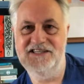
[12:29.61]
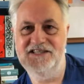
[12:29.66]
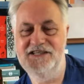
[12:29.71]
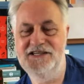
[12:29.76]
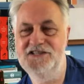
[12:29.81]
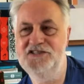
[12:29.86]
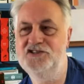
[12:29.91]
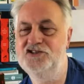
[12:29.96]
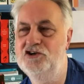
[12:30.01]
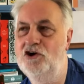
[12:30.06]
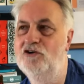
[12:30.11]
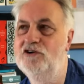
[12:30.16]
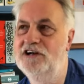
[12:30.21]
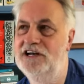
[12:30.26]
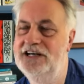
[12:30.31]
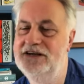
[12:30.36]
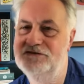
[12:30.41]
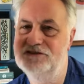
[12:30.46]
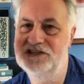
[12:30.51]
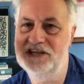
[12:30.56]
And as John
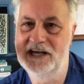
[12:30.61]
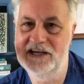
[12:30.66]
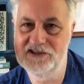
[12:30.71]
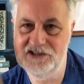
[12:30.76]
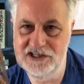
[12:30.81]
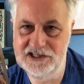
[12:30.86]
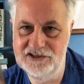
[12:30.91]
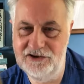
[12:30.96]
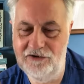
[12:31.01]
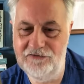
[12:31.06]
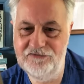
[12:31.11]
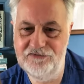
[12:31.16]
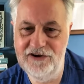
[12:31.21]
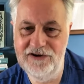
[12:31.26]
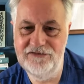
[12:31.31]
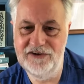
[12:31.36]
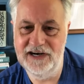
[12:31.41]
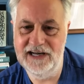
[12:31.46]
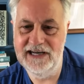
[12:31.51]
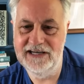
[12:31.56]
Clute says, she's not
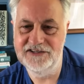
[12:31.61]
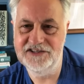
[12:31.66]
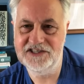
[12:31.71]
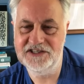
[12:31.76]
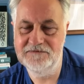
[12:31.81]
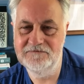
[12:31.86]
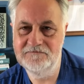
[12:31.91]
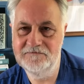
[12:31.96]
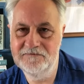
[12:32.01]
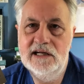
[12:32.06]
frivolous.